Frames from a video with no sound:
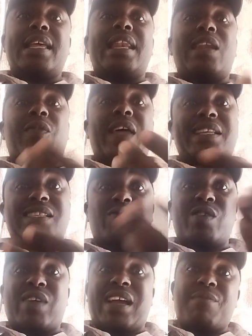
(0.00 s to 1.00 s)
Now that is
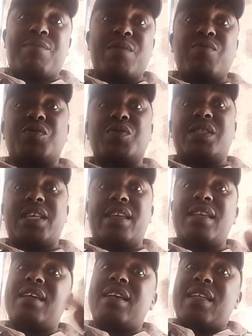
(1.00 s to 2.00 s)
when you can be able to
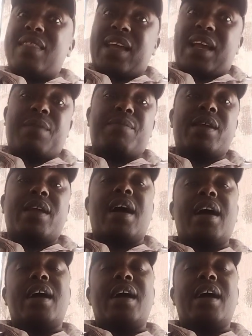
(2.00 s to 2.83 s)
say they can be.